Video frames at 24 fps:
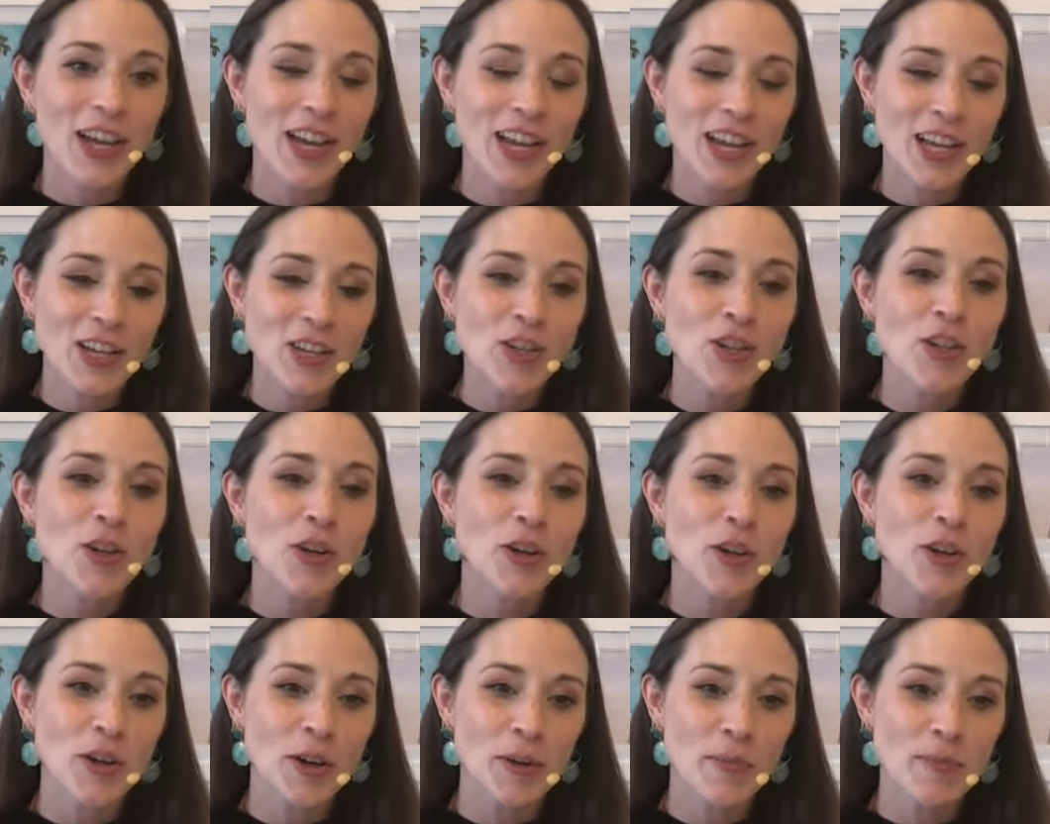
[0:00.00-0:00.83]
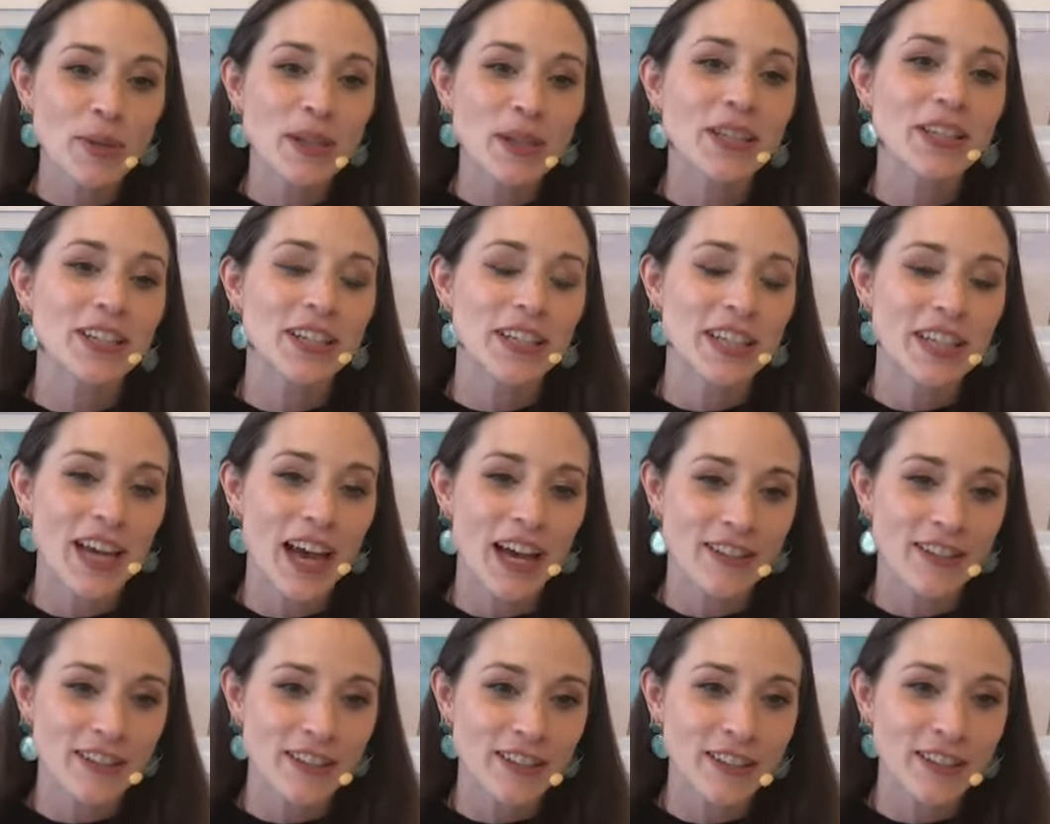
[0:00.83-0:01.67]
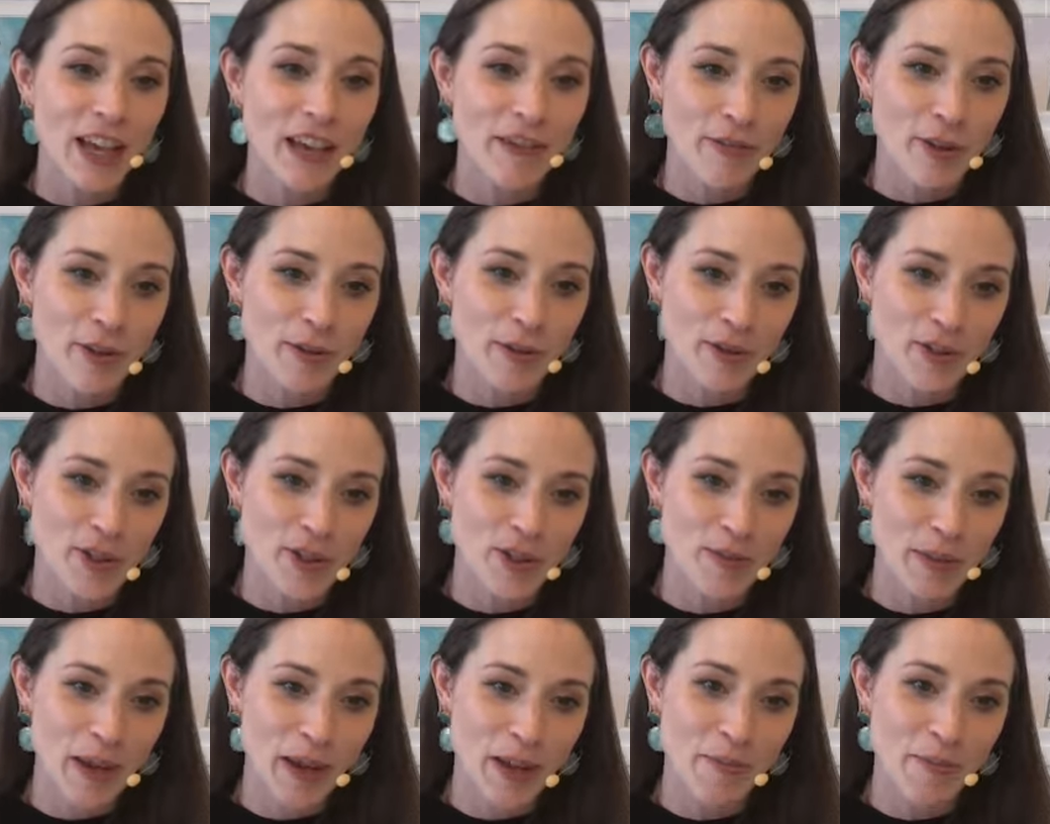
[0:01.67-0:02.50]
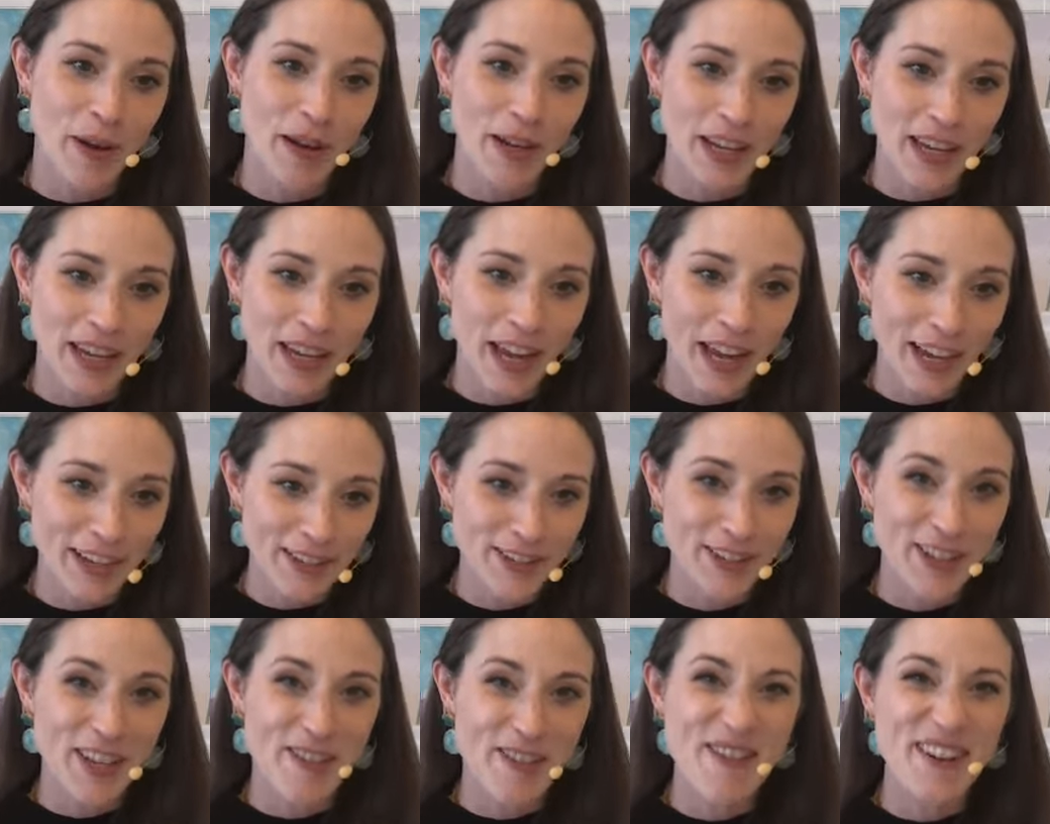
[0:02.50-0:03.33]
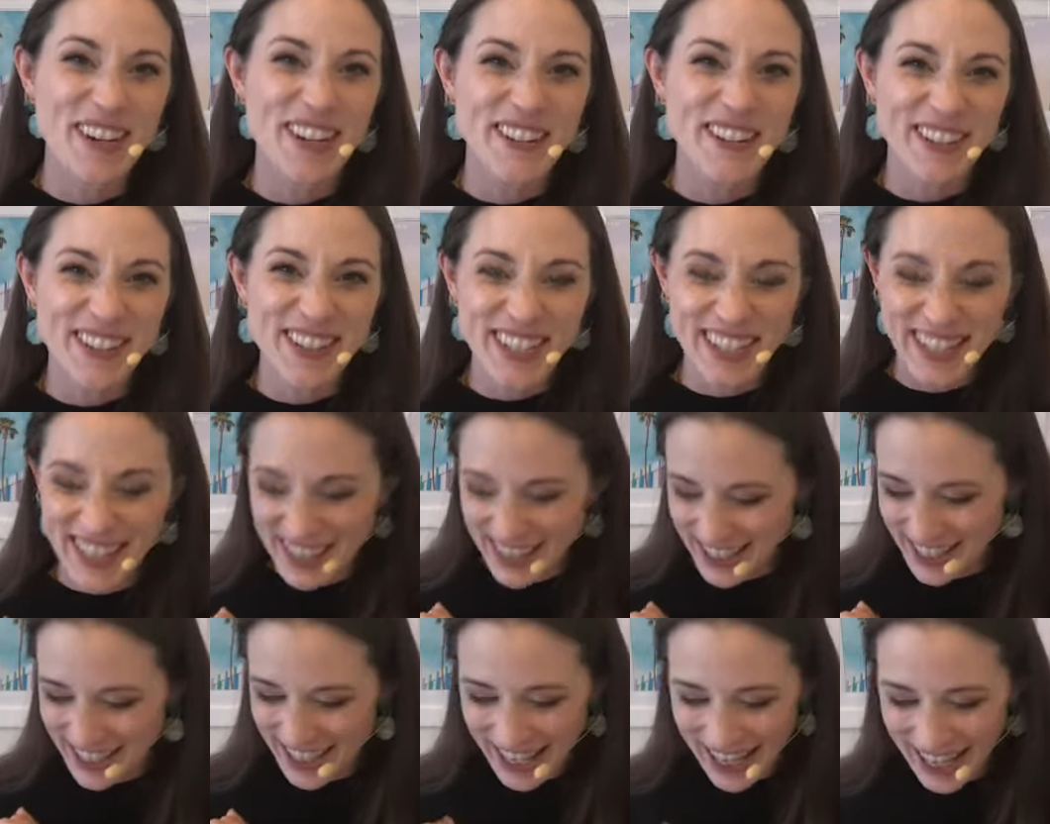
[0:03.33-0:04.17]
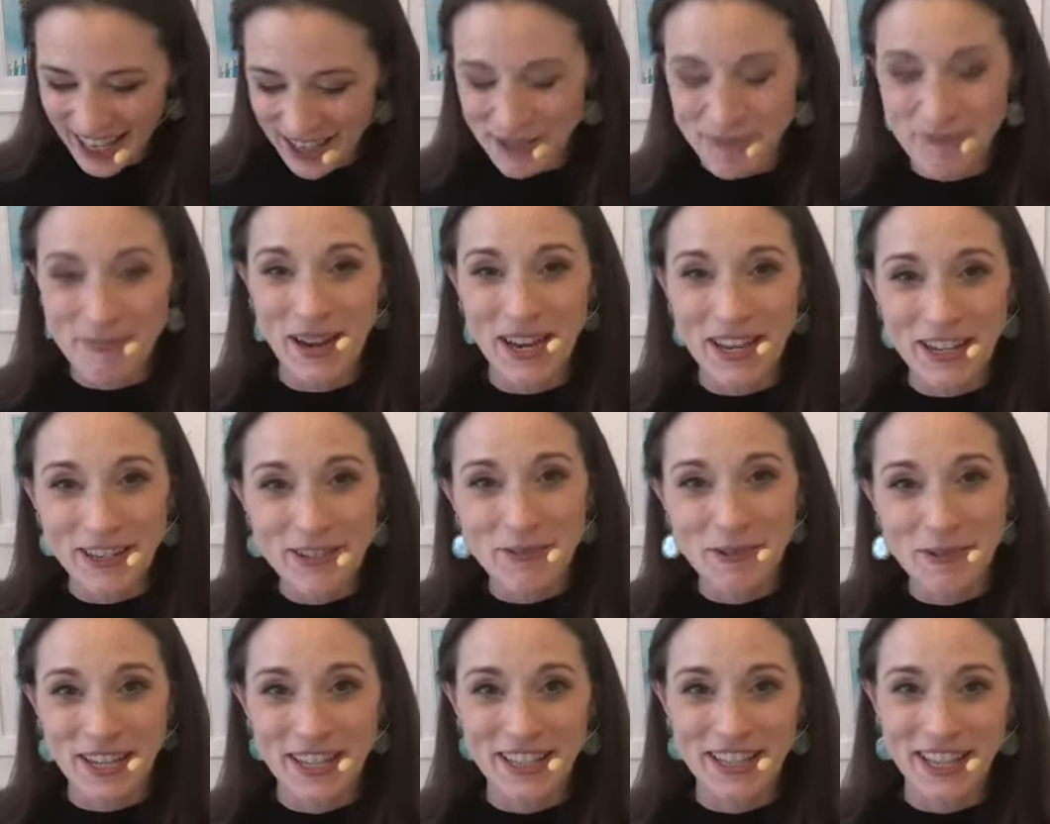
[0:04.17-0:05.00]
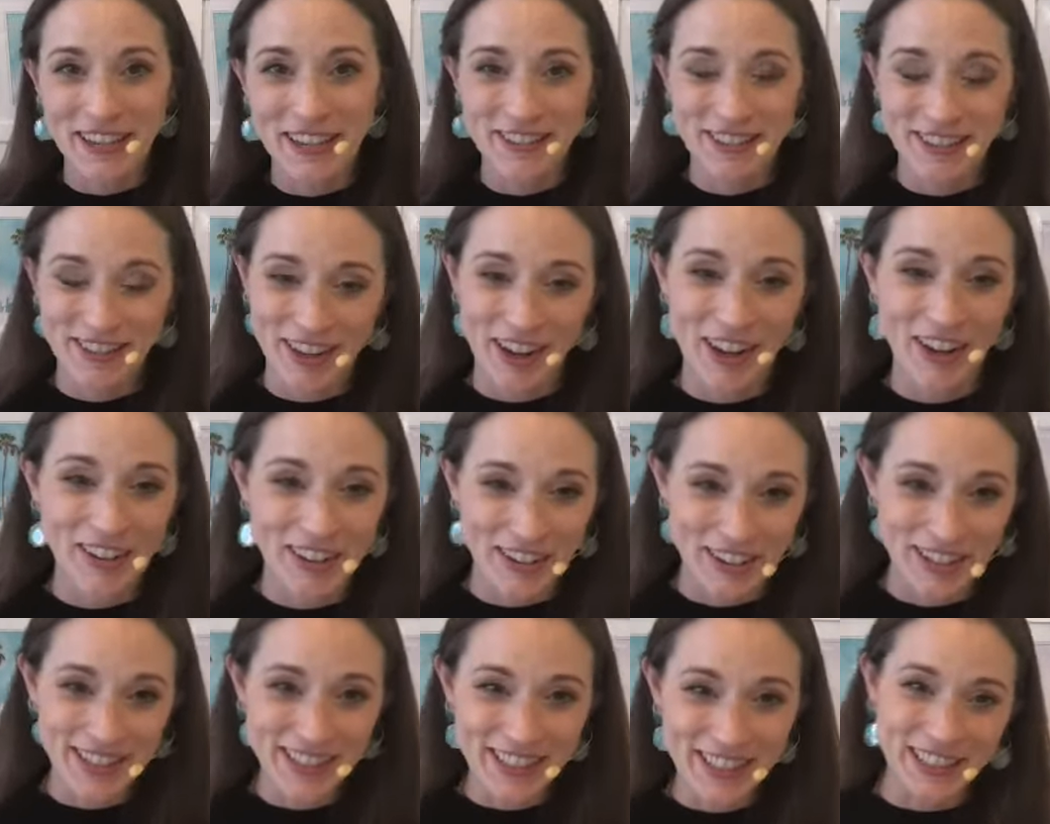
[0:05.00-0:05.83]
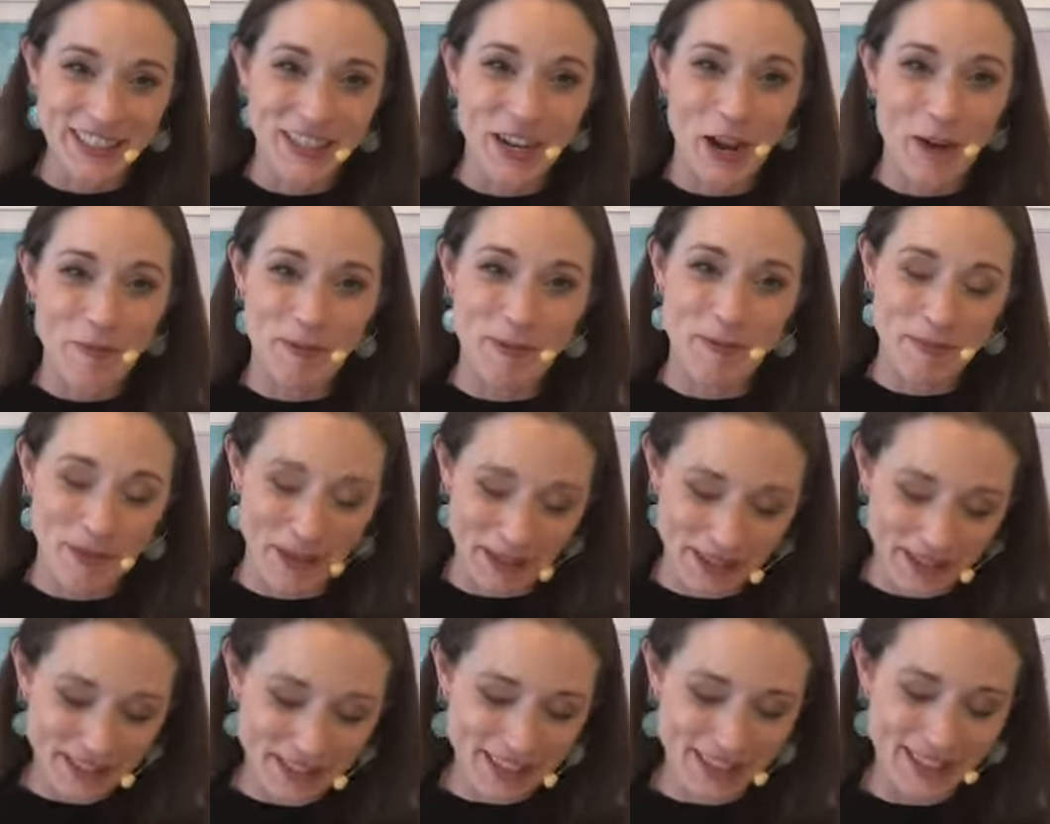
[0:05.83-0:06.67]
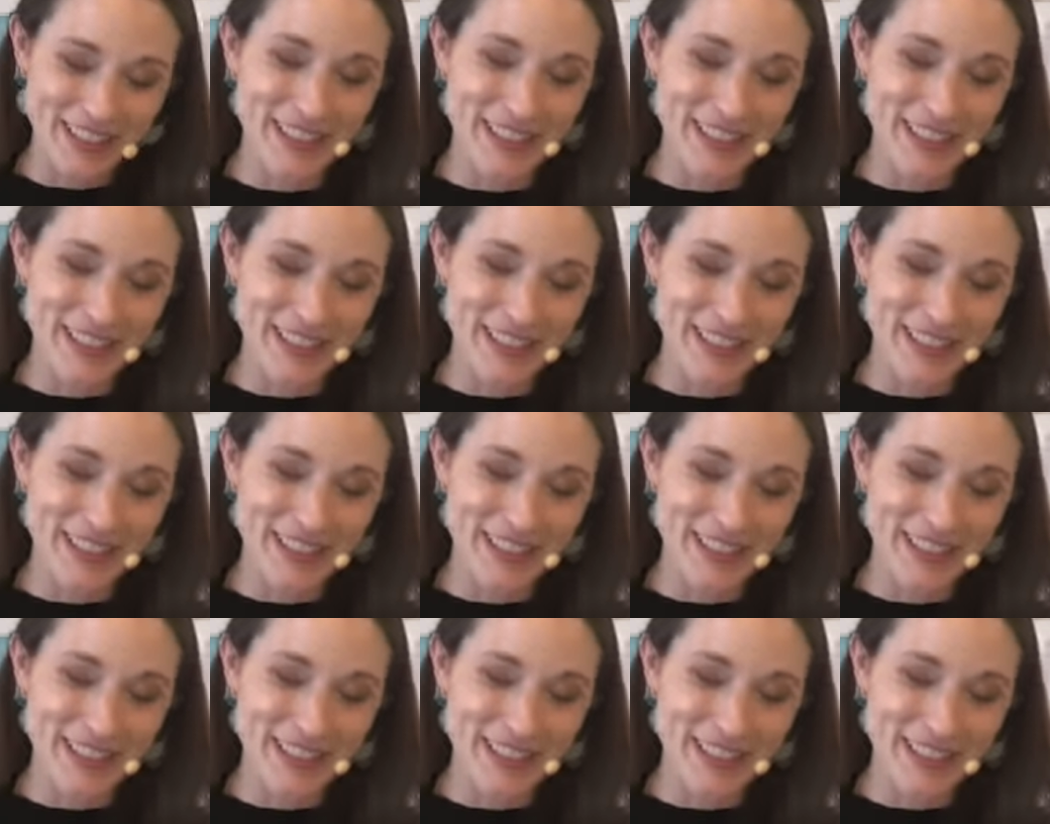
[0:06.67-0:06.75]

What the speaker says: in your ability as a life coach to make money as someone who just has made $20,000 in a couple months?